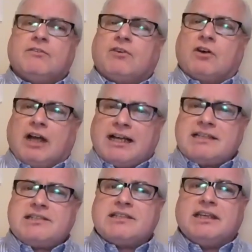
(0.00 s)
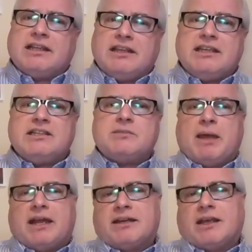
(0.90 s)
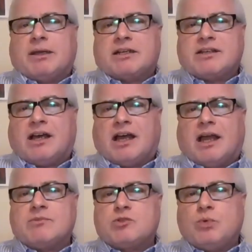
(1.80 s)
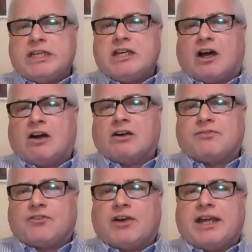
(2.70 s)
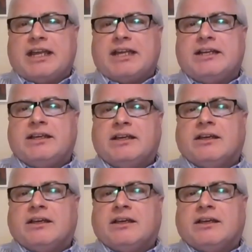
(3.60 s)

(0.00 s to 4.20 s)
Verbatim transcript: For us in these pandemic times, we are afraid